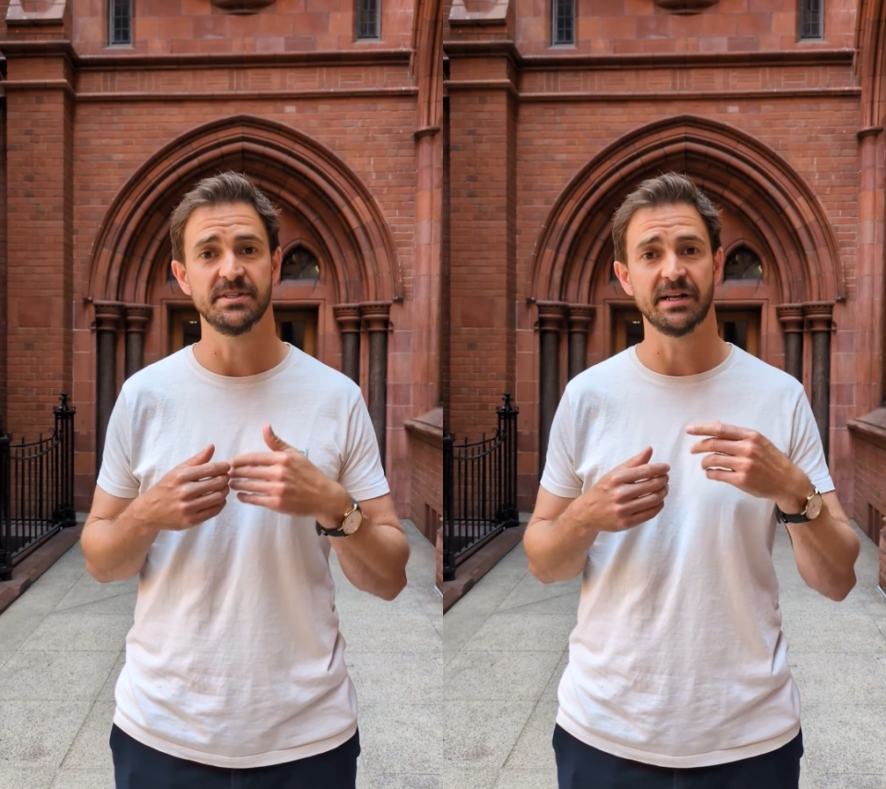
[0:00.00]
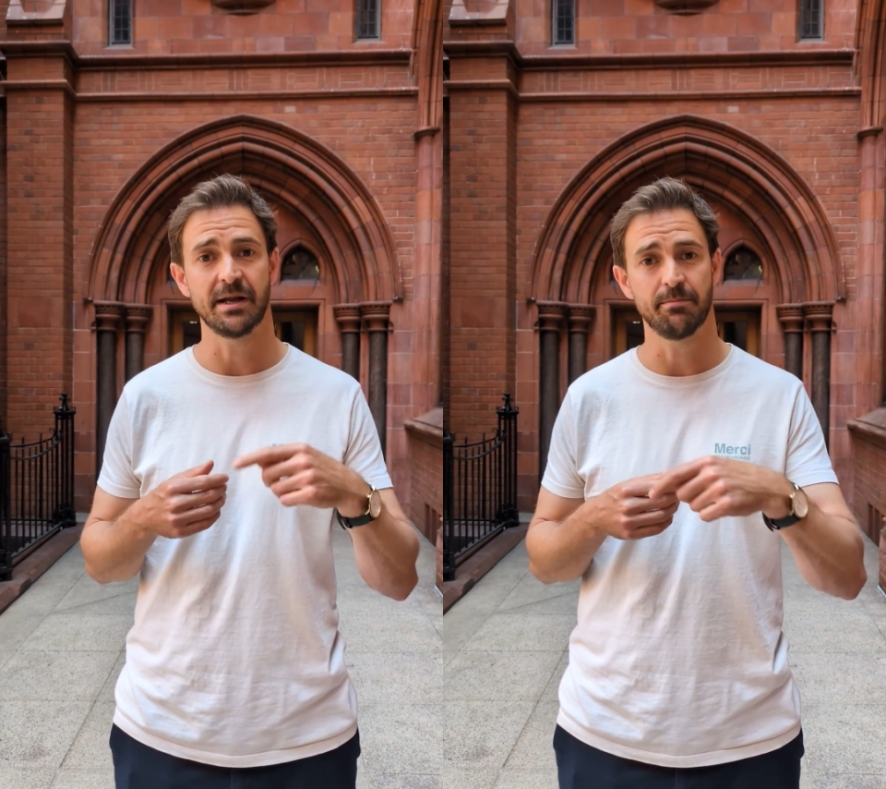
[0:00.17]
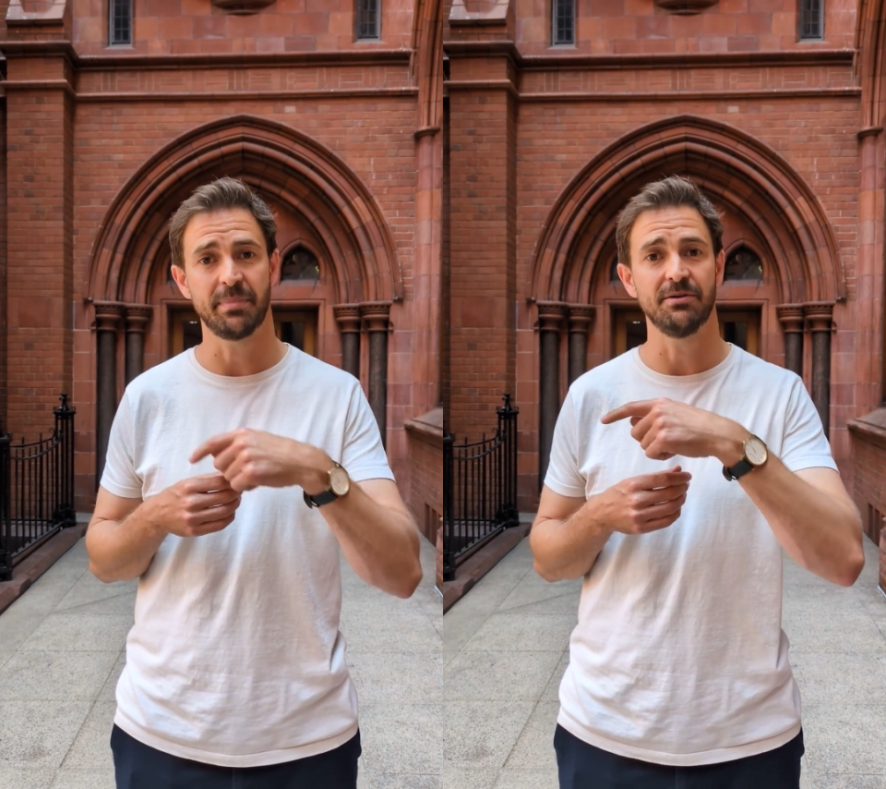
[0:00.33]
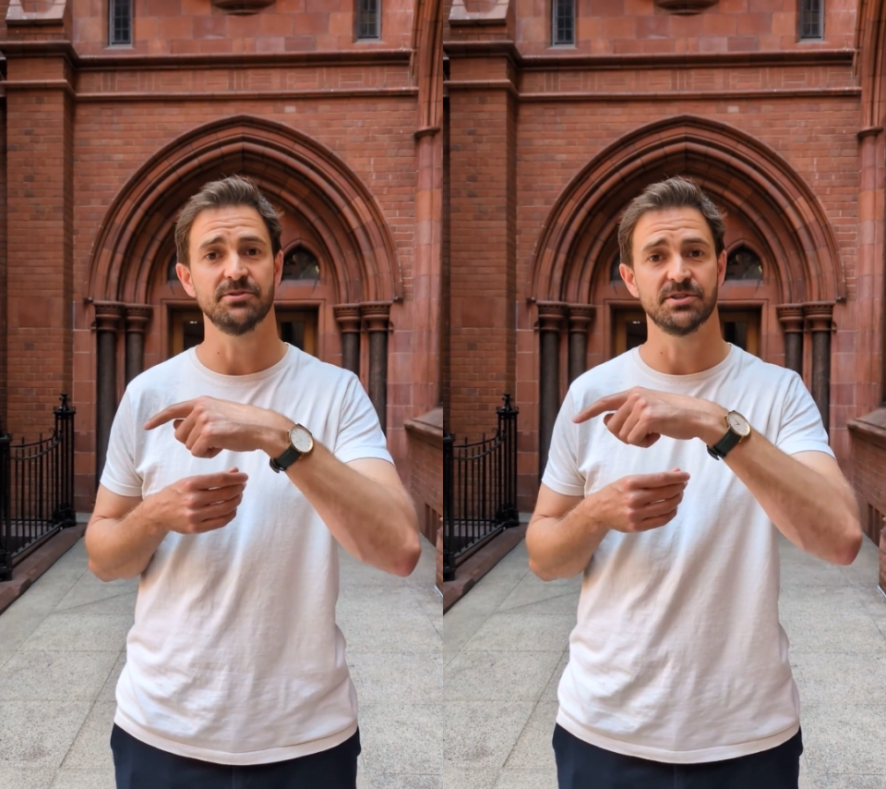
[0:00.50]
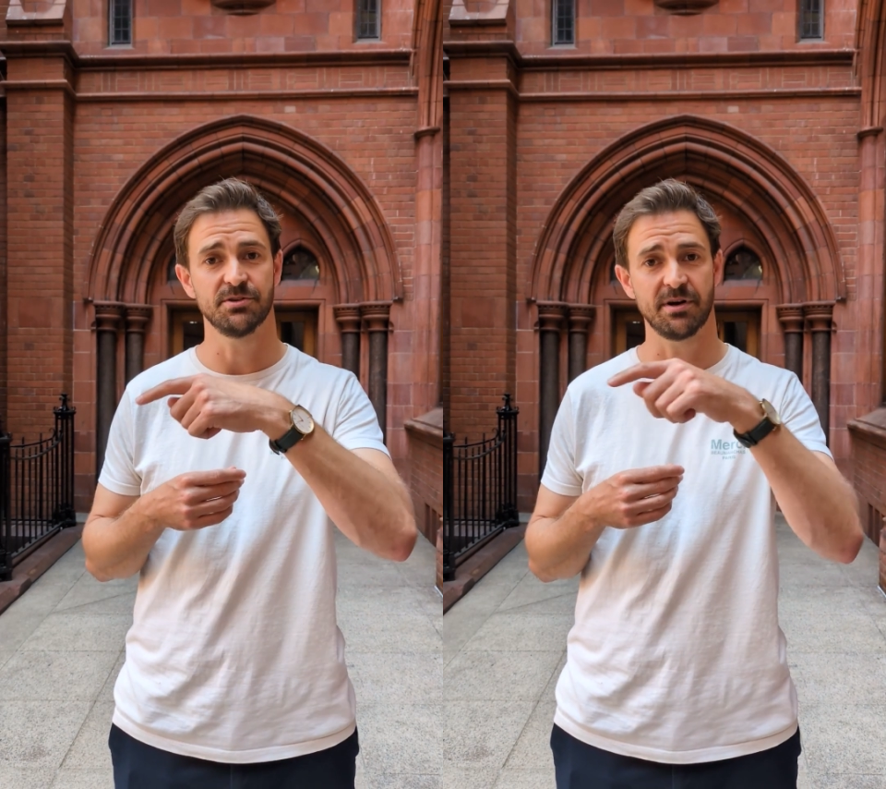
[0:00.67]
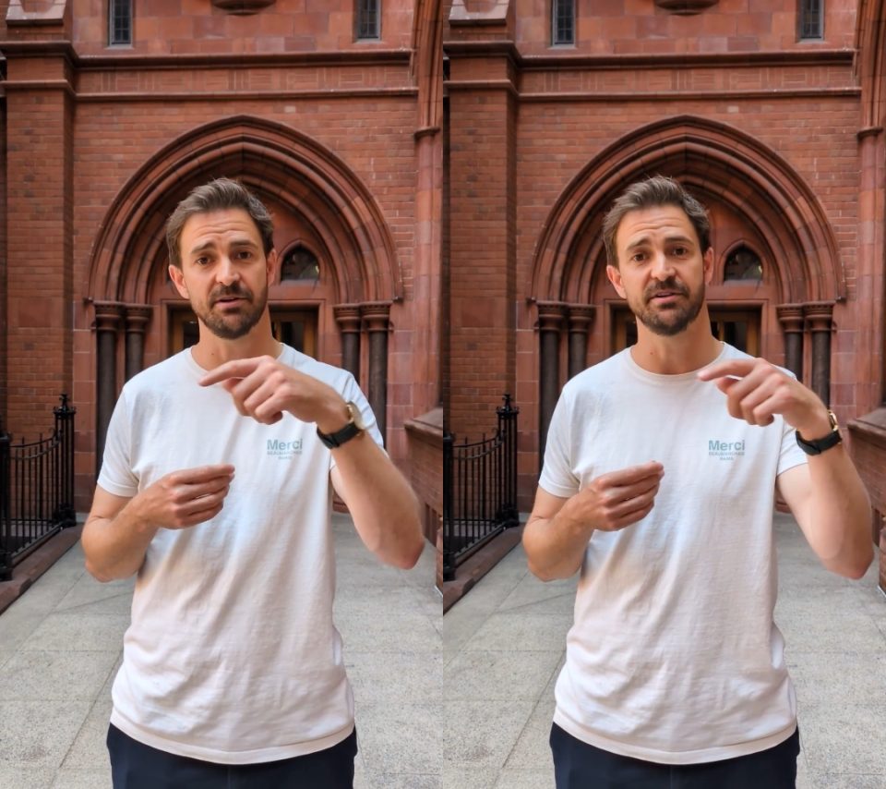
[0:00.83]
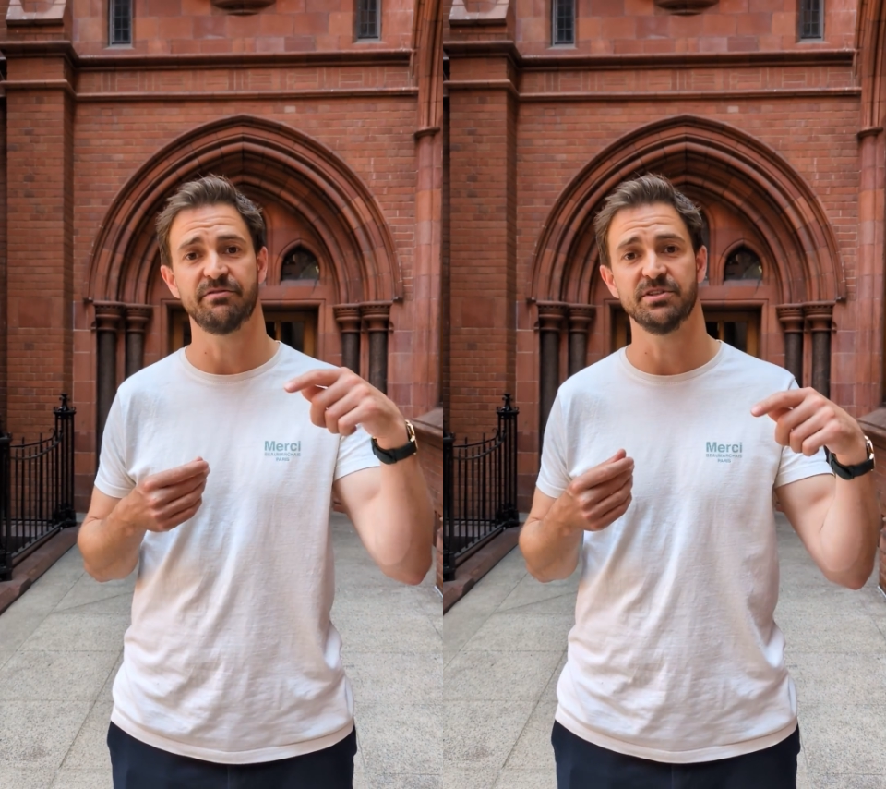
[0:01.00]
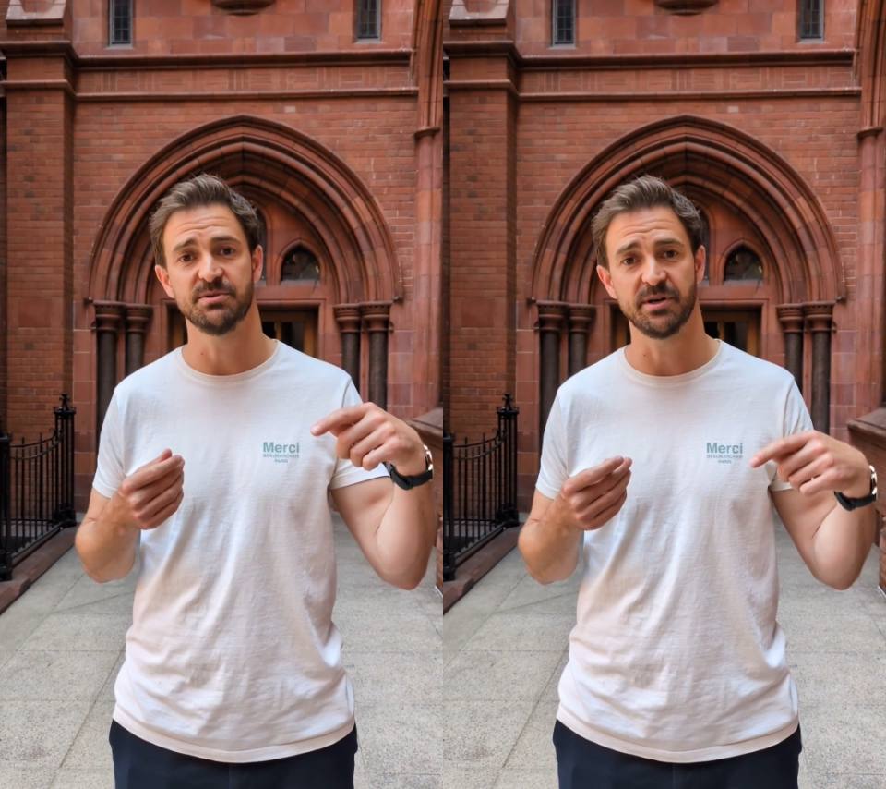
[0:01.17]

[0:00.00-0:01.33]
They get bounced around different